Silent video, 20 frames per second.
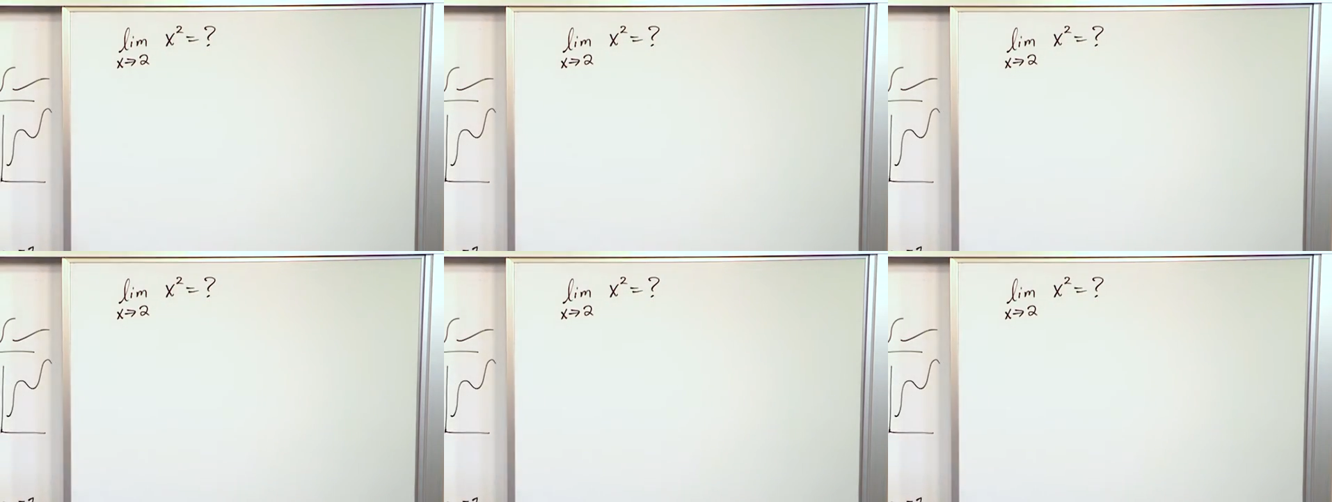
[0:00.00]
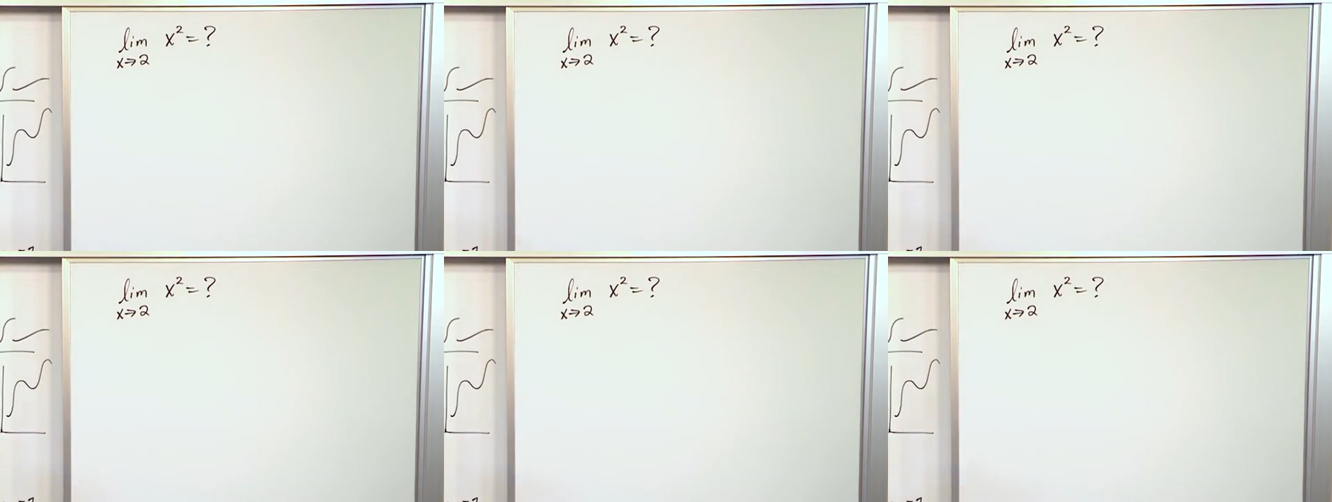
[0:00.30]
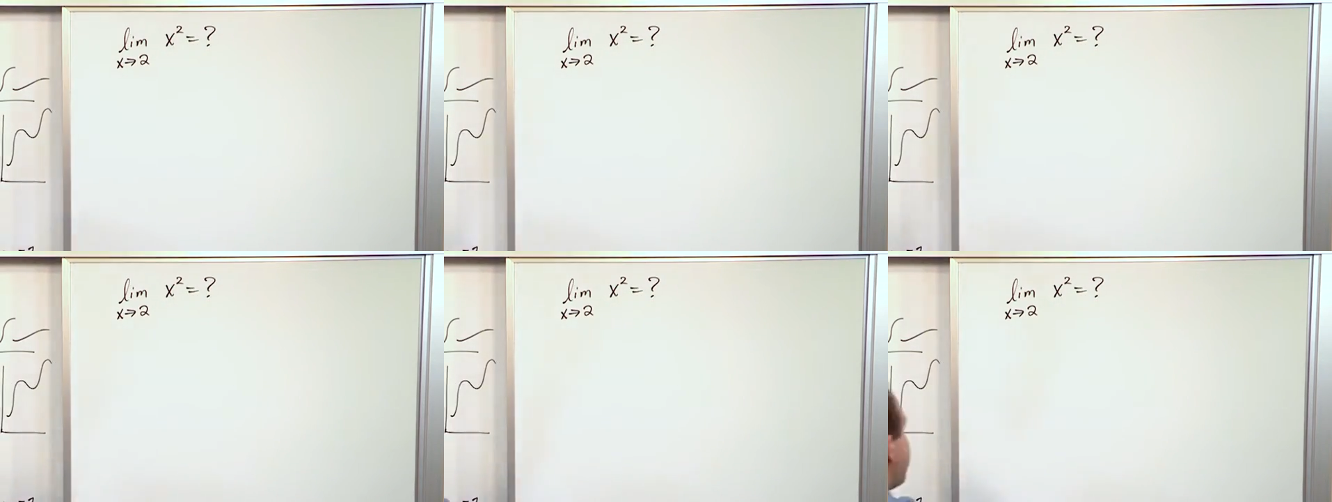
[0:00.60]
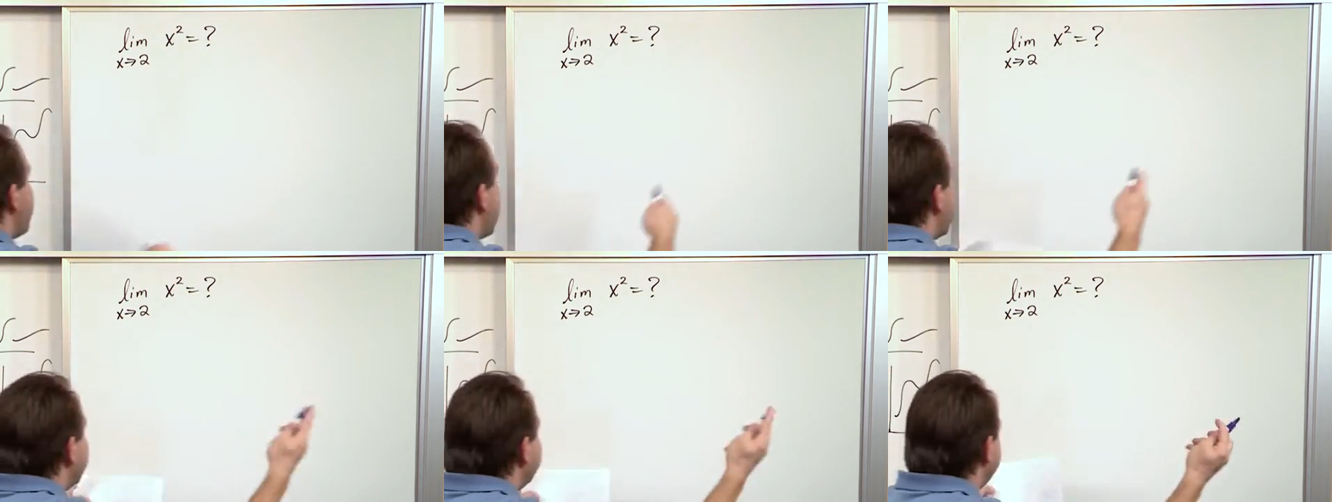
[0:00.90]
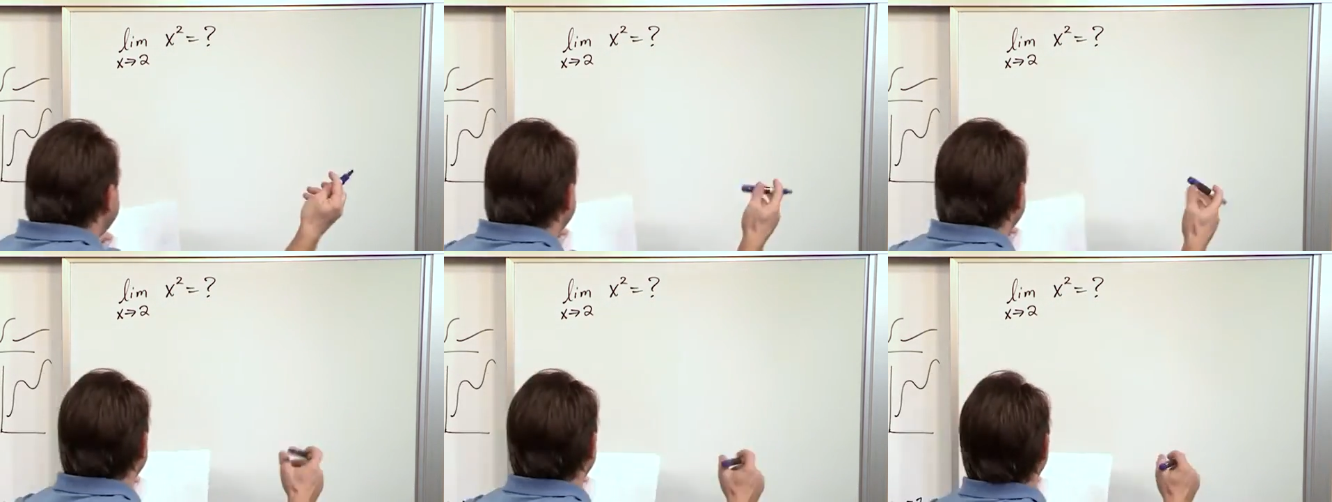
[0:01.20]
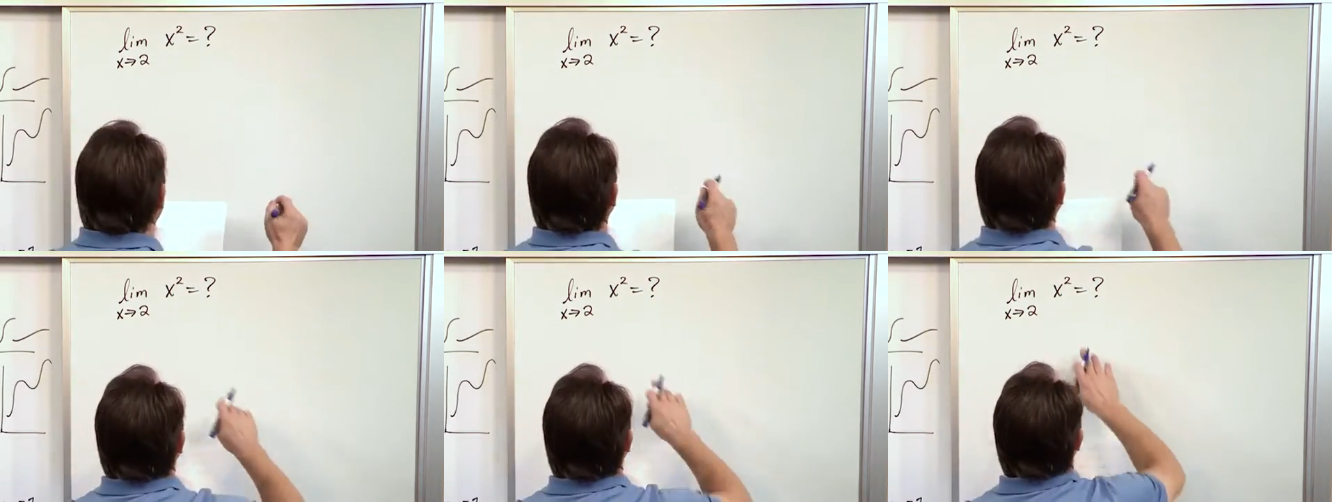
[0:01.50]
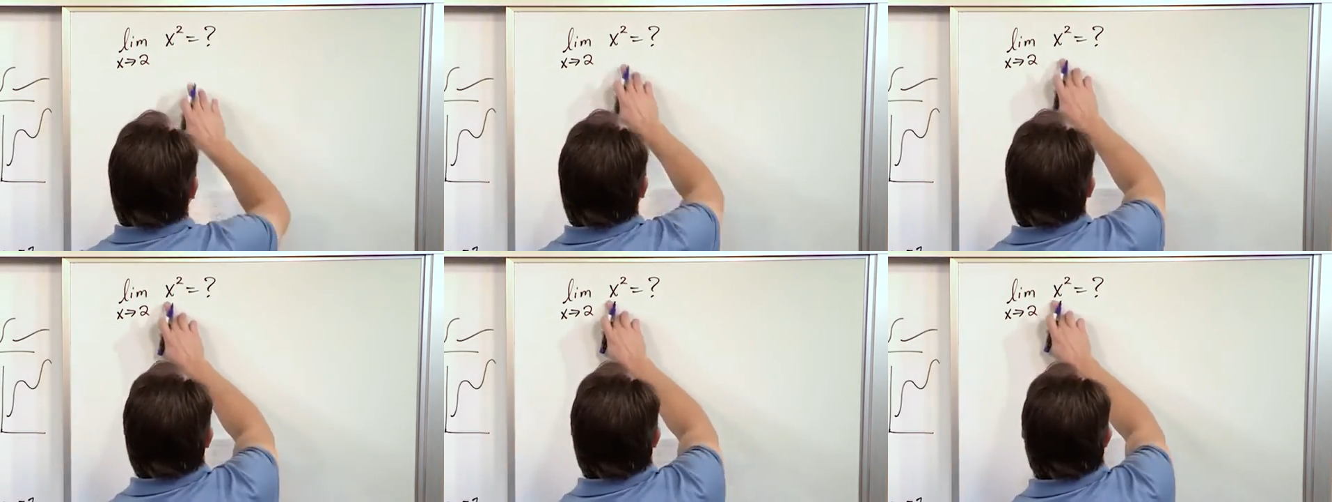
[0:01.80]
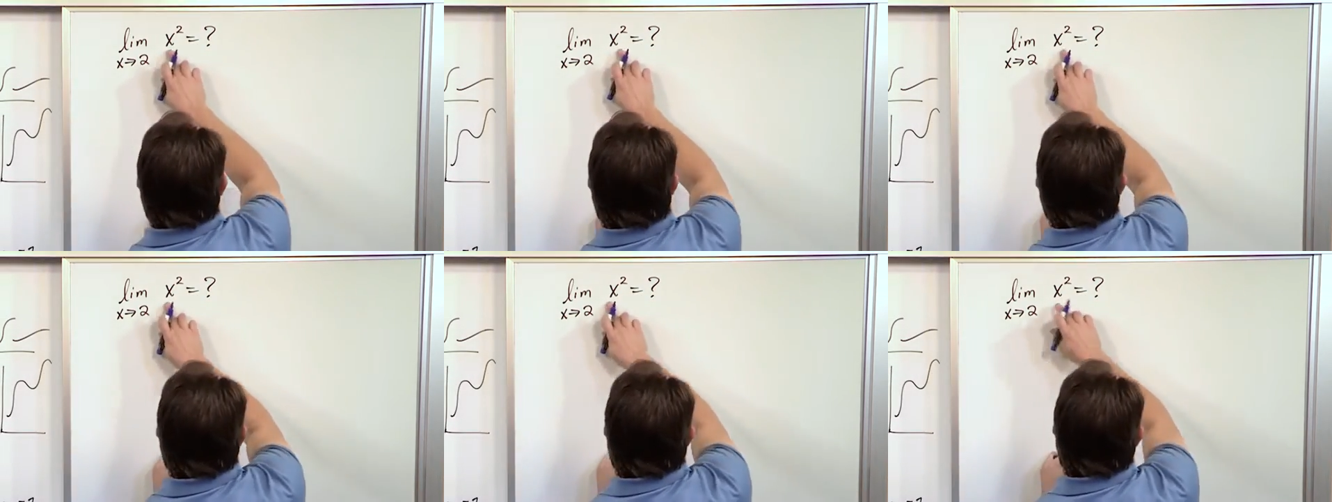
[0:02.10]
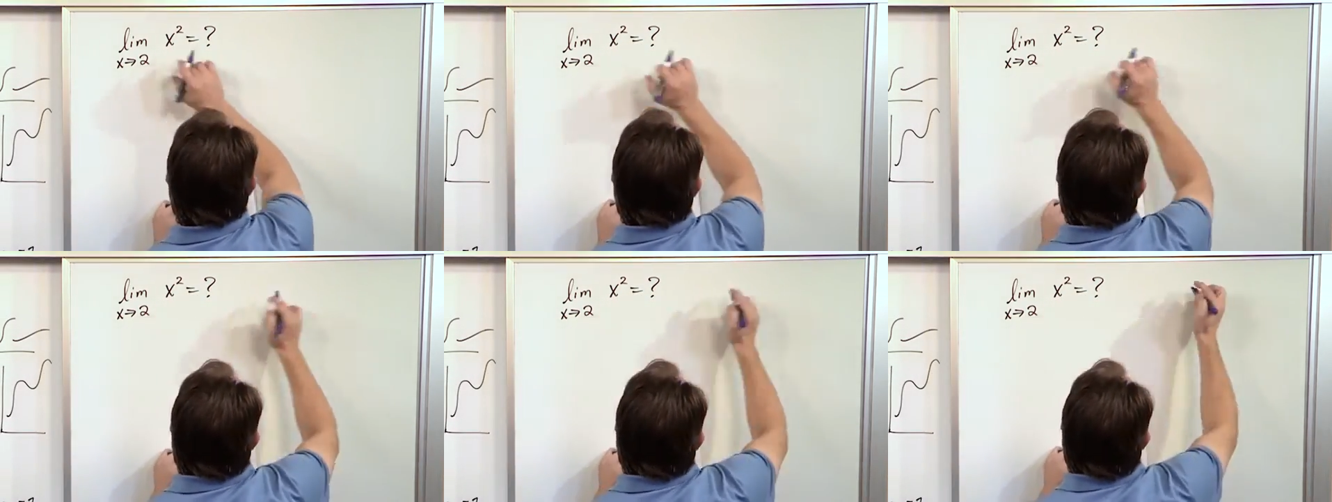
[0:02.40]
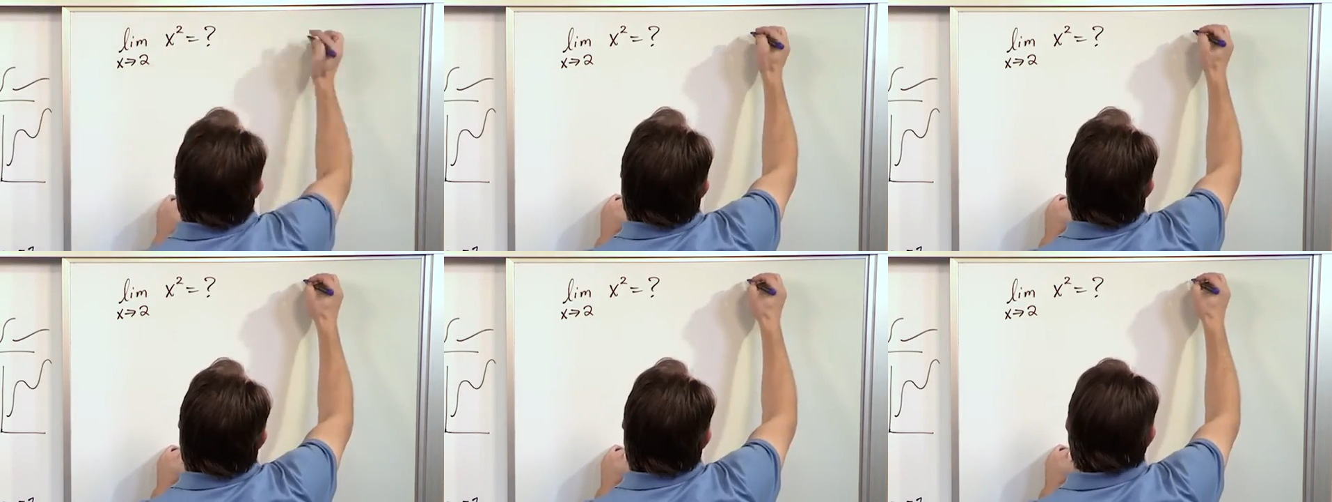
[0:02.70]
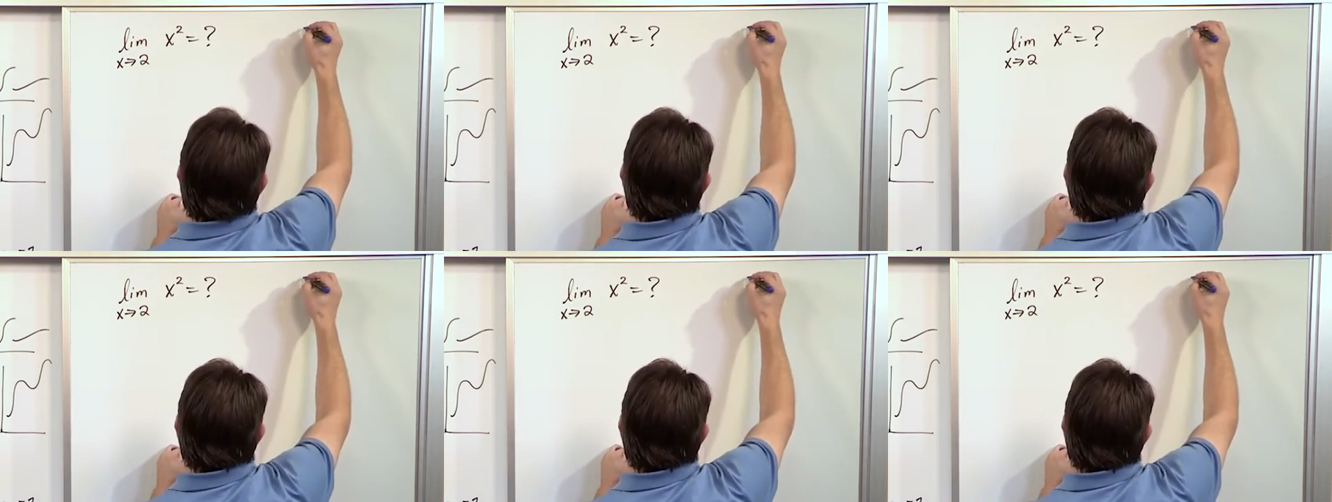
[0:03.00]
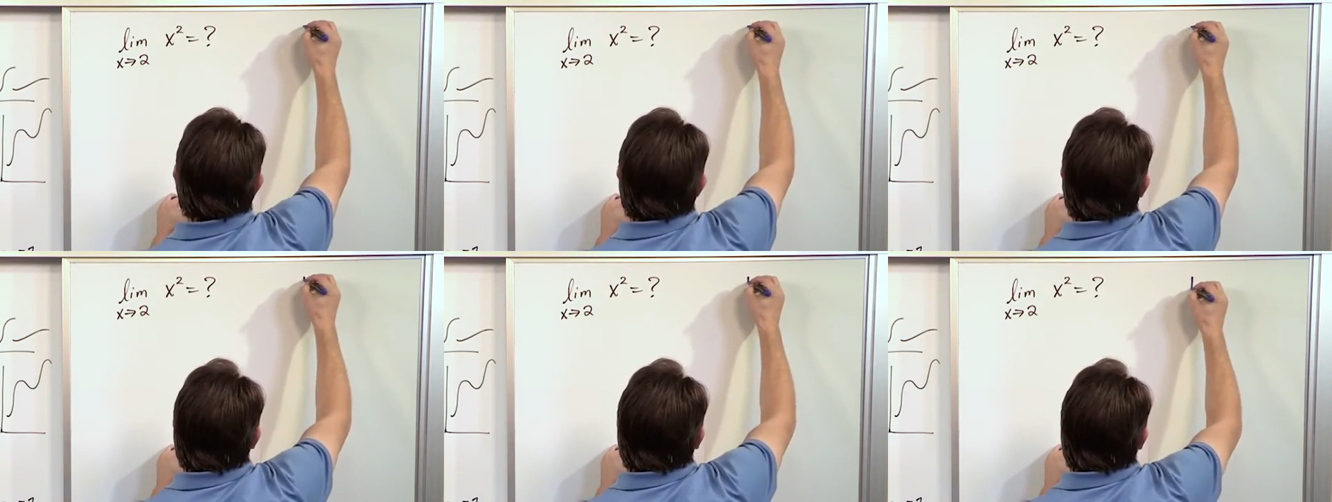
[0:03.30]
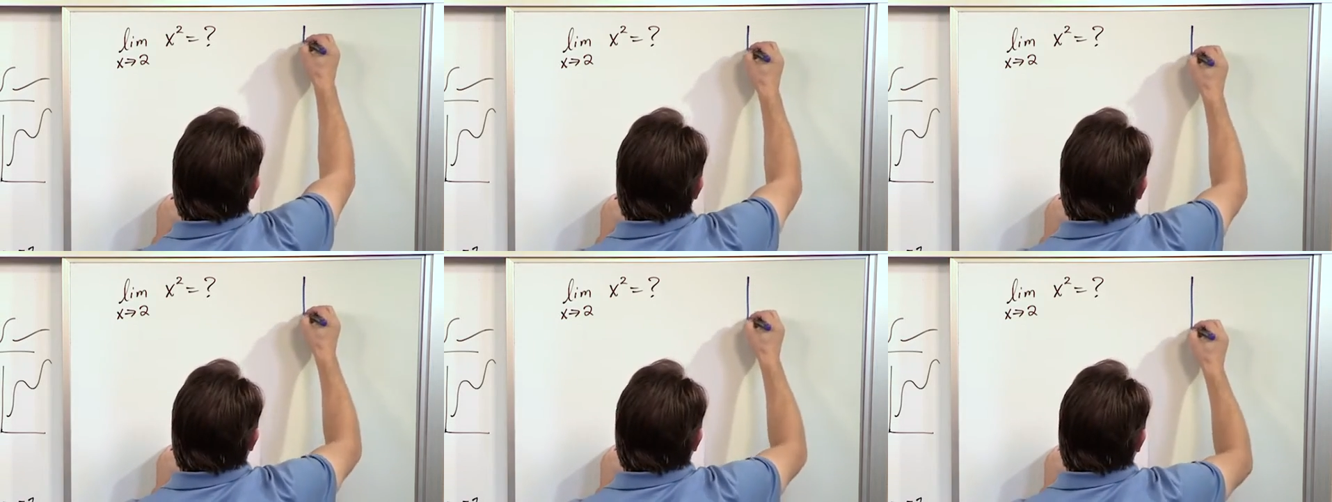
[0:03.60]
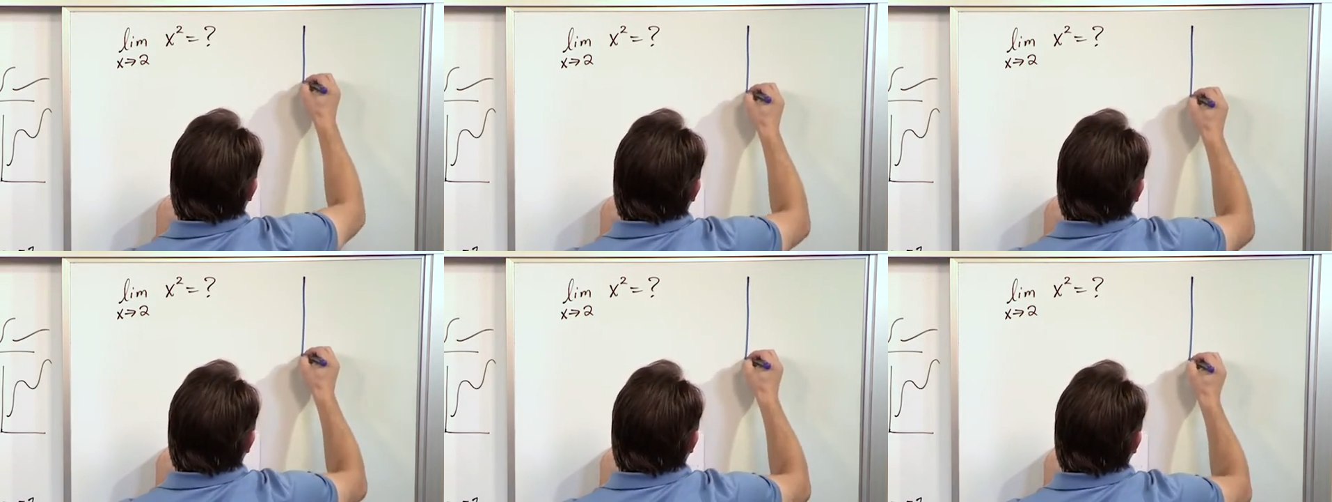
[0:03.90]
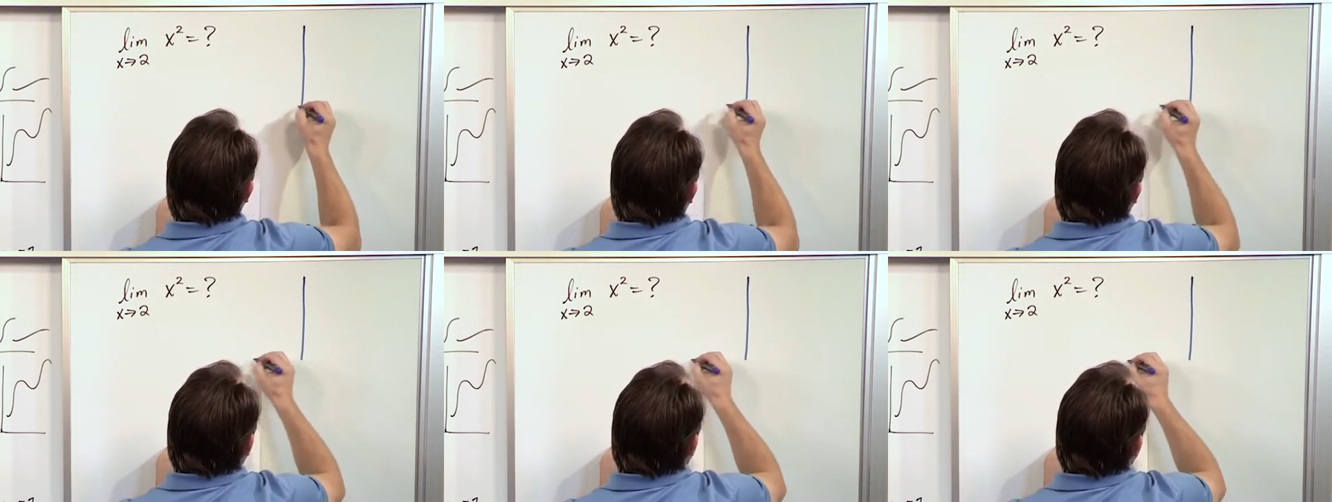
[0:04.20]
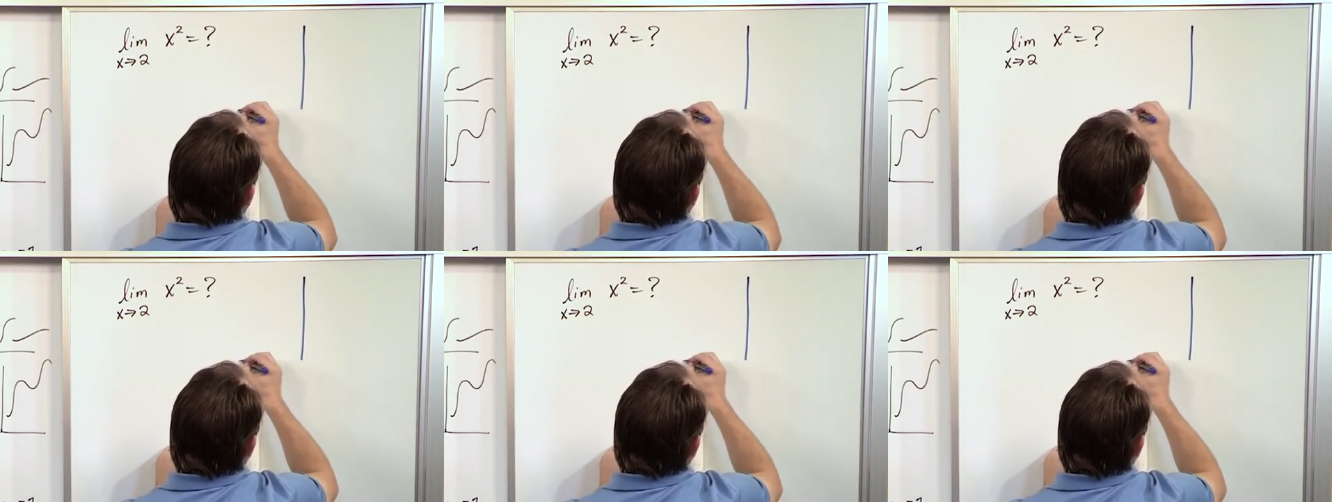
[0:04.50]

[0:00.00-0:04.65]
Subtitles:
[unreadable: no face in view]